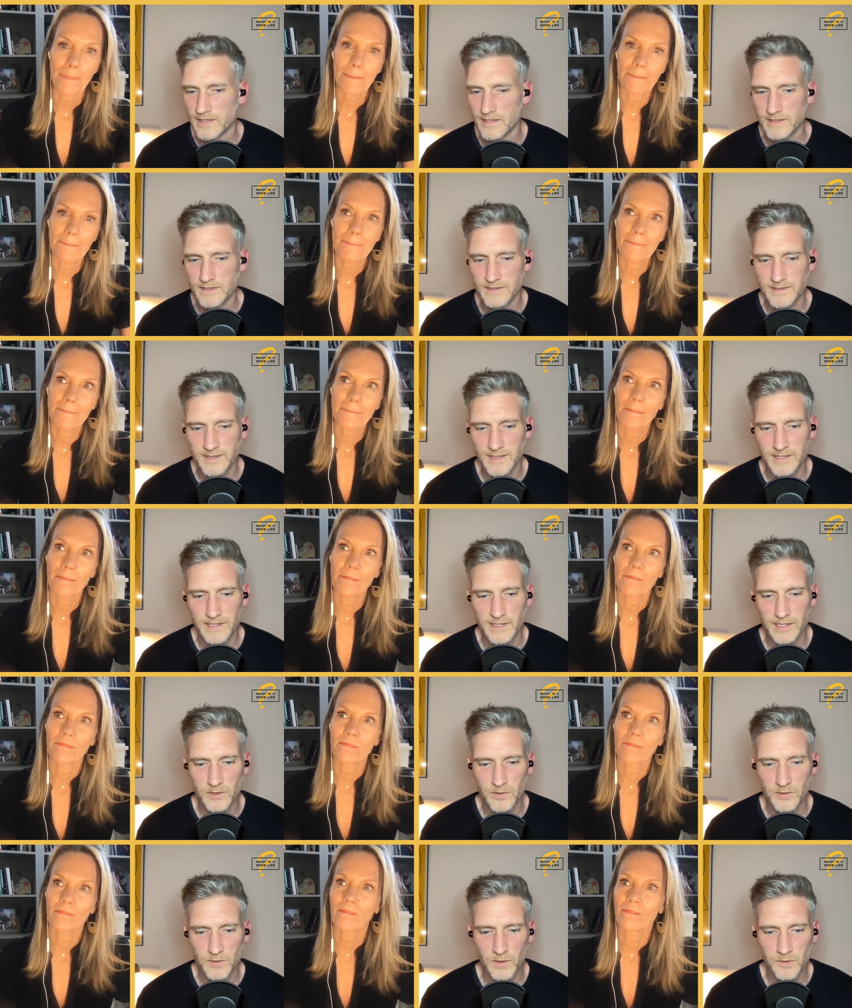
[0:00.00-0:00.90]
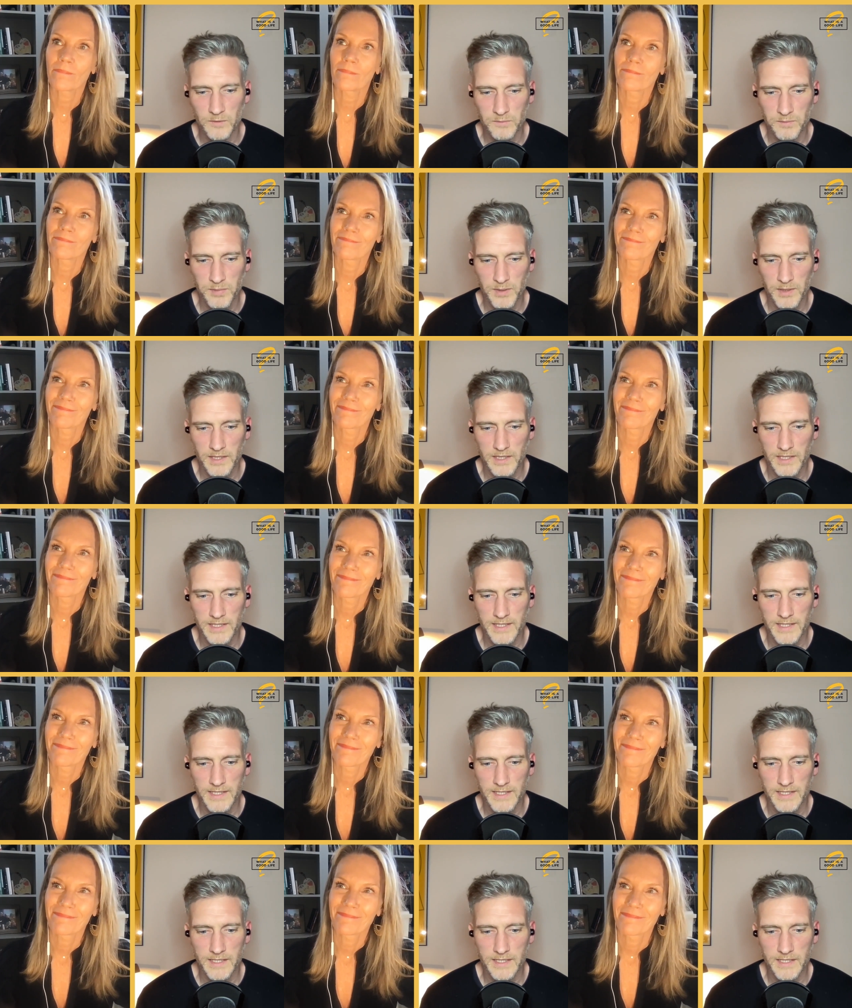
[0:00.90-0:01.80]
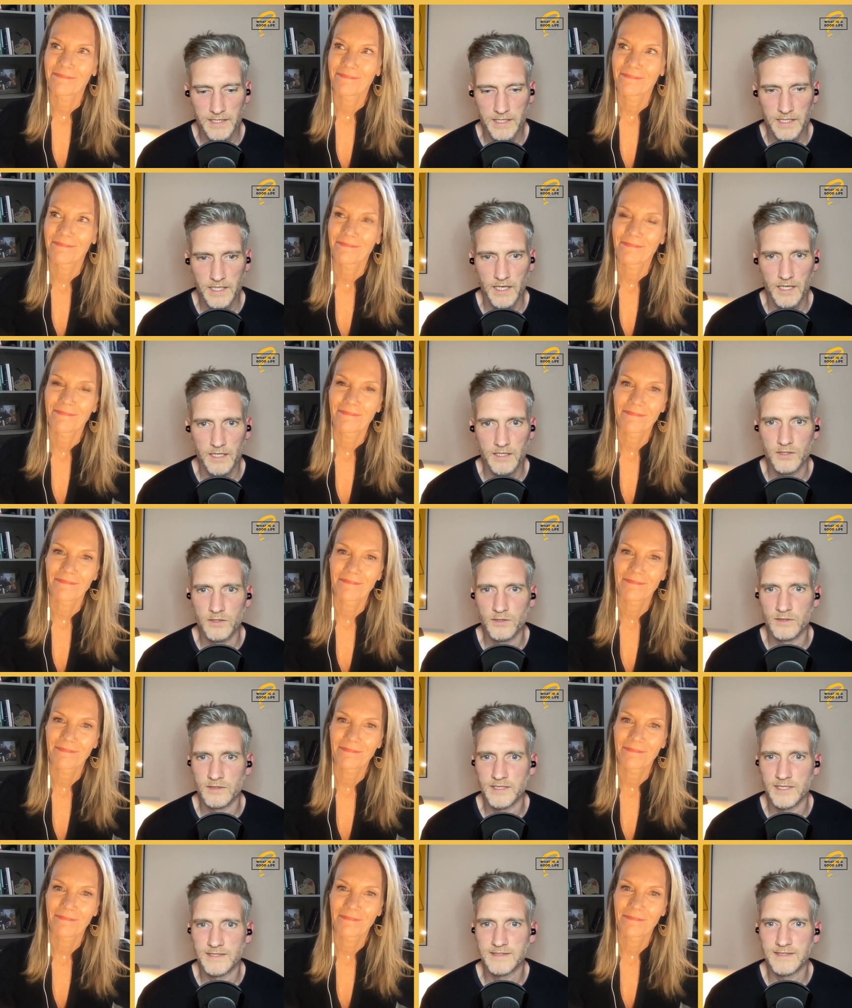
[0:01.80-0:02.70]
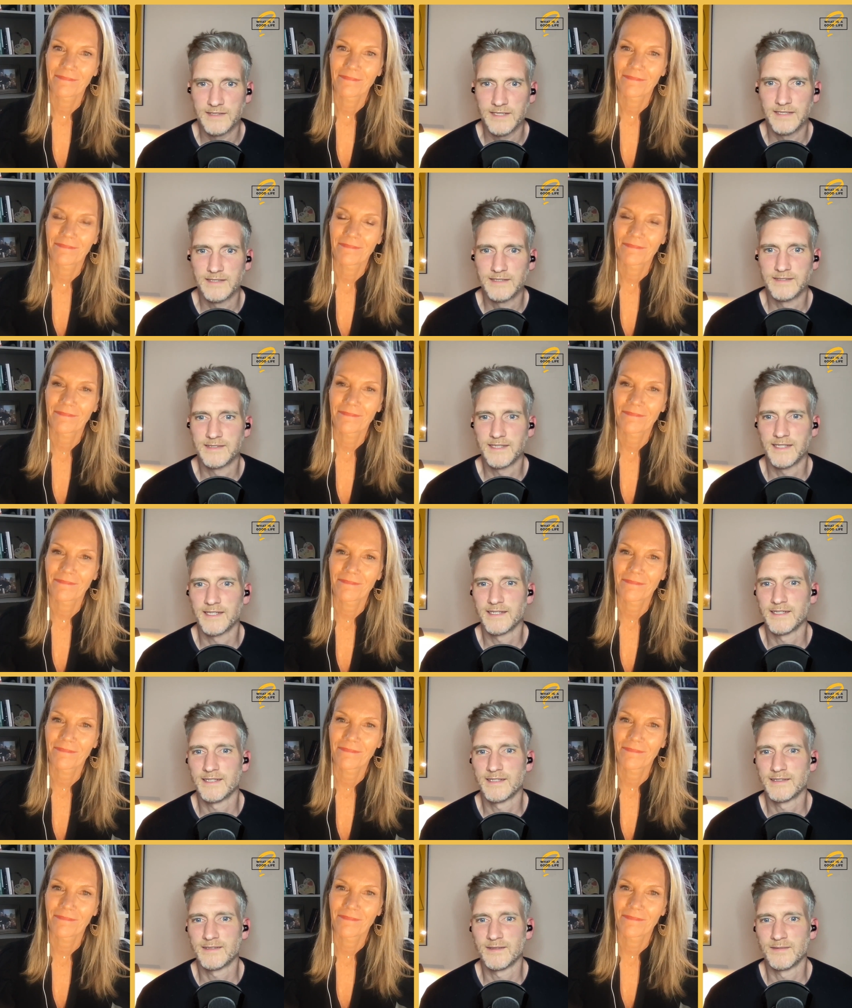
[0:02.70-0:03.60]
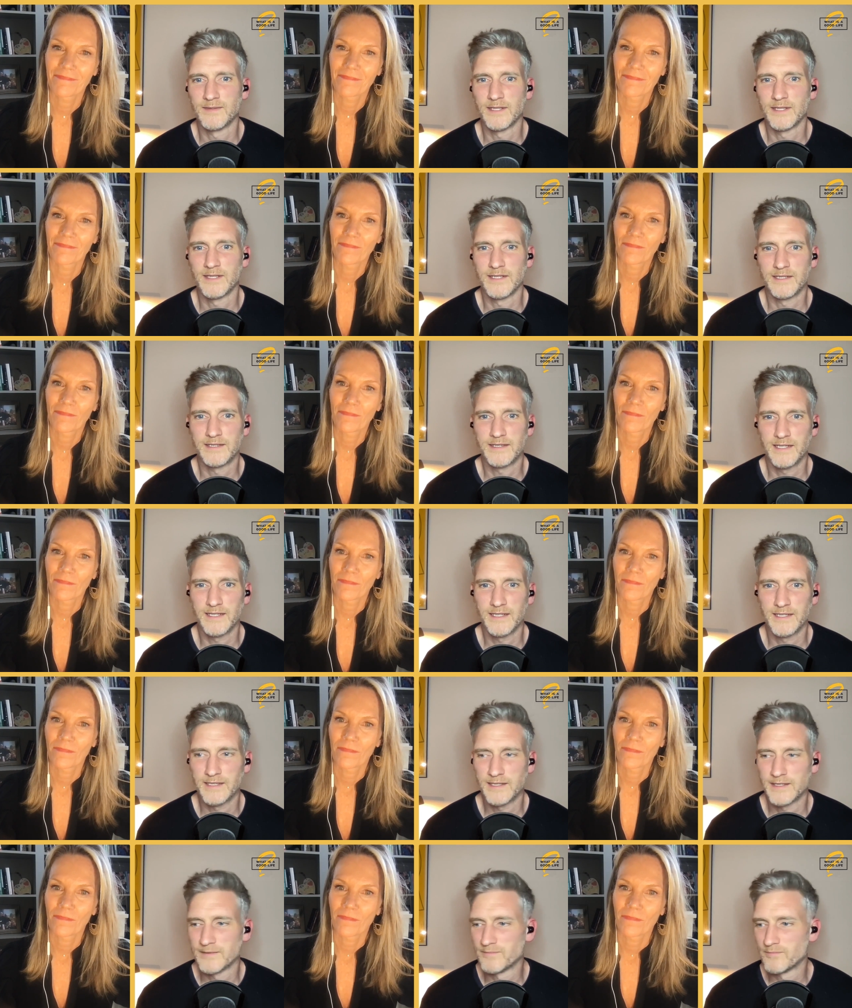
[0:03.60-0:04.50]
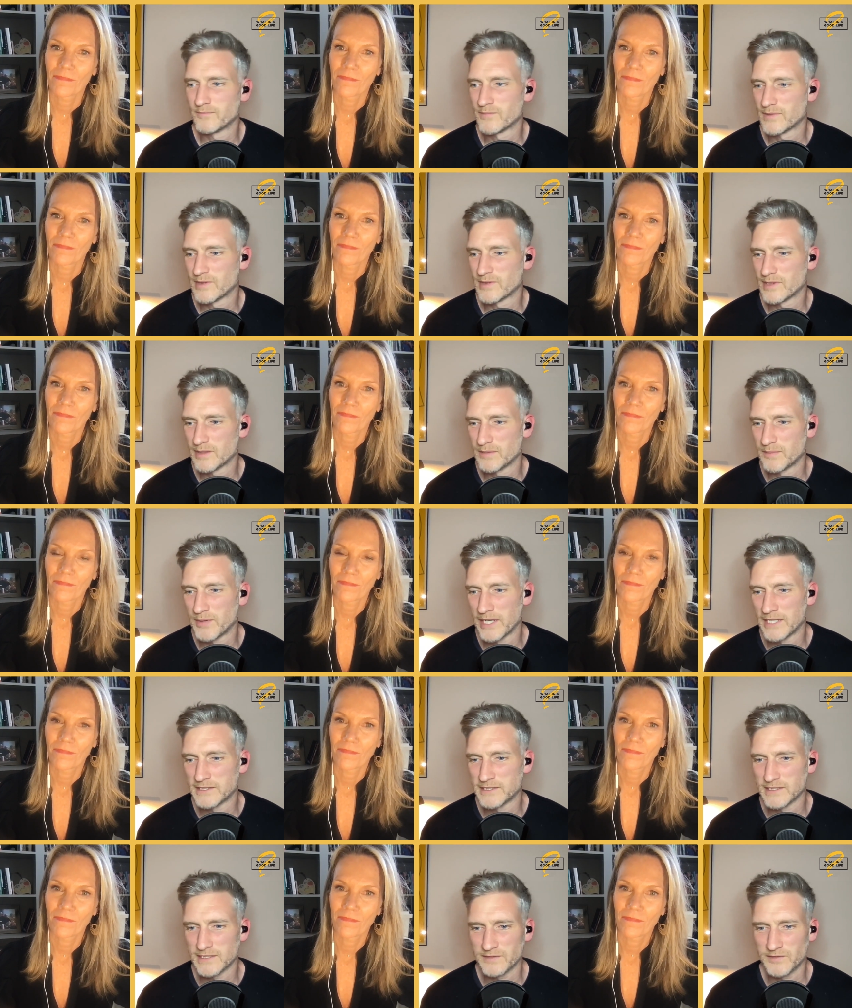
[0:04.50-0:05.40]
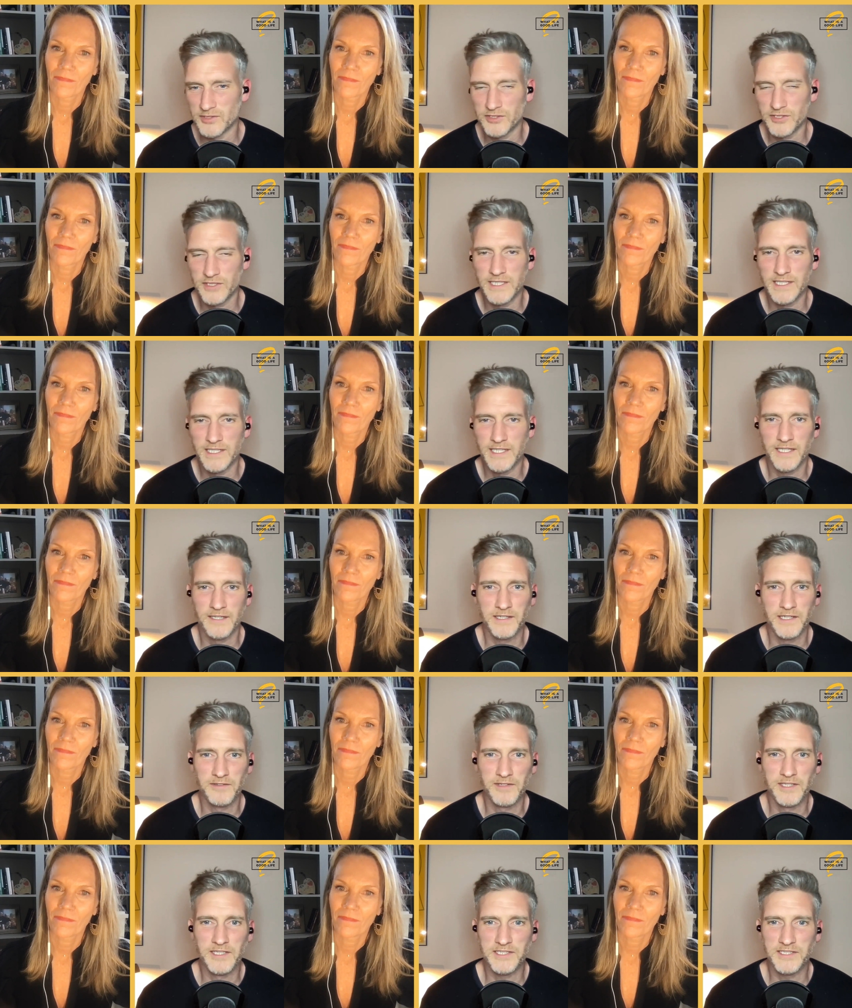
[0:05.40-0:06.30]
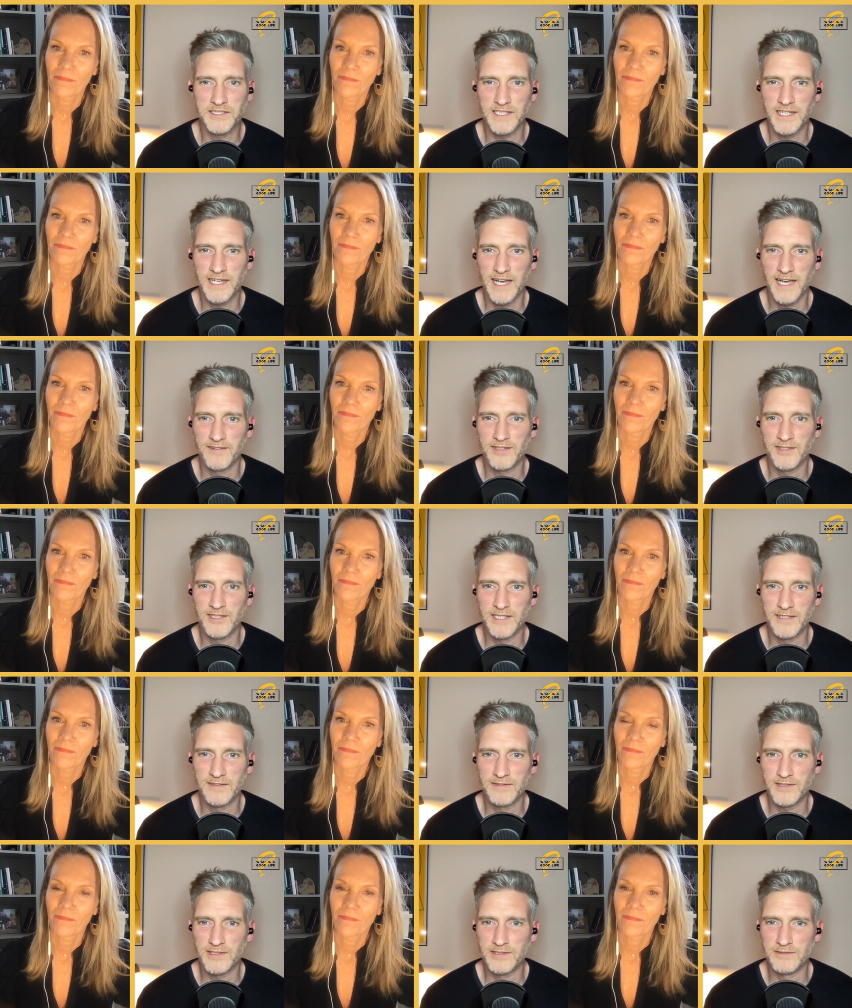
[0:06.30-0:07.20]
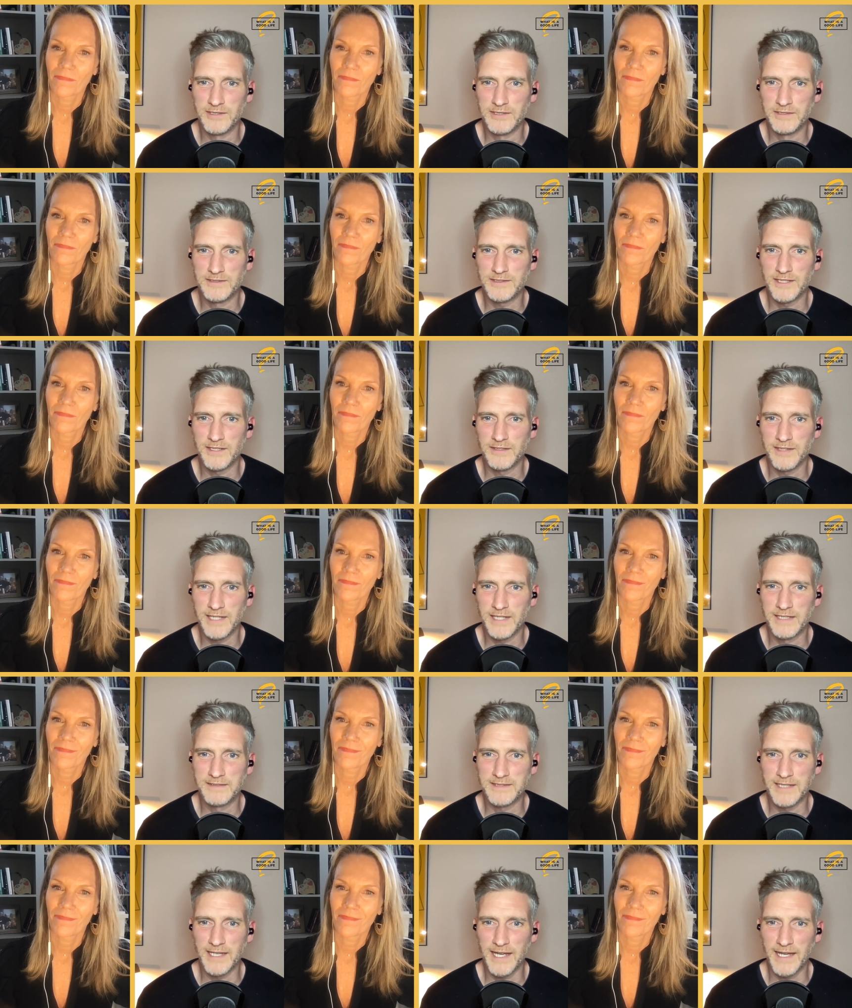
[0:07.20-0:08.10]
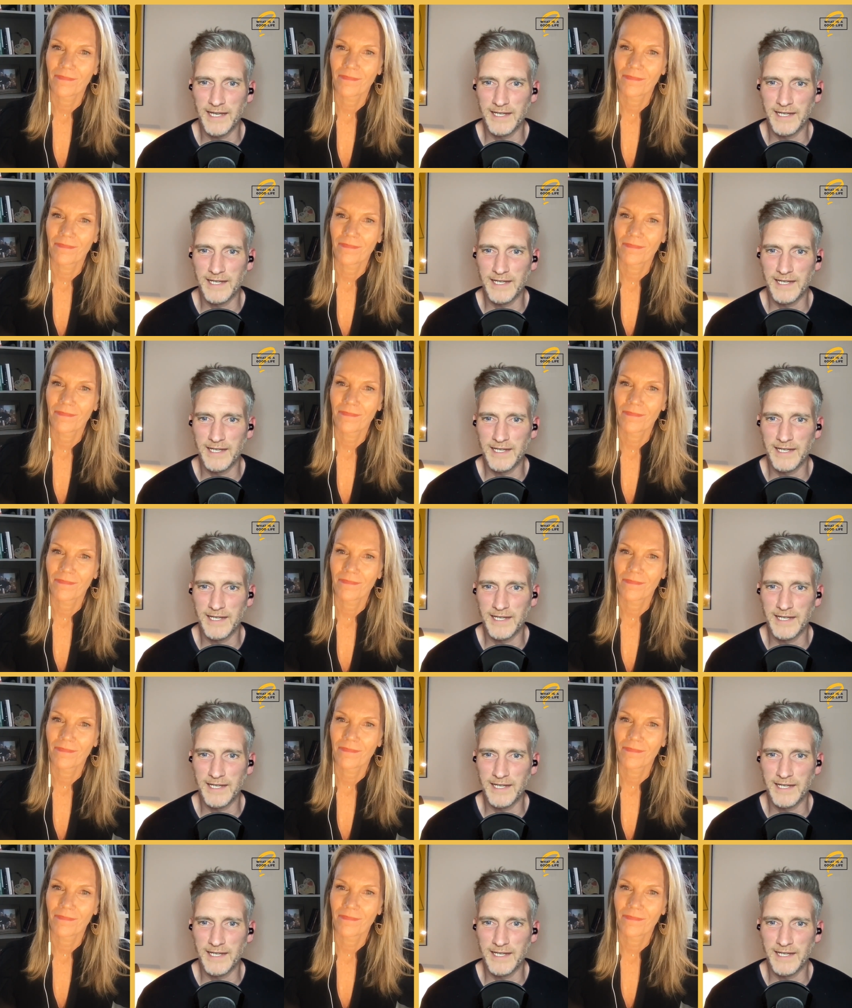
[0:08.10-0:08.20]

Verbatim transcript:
Speaker 1: There's a quote by uh, Carl Jung that says uh, something like the the branches of a tree can only reach to heaven if the roots go down to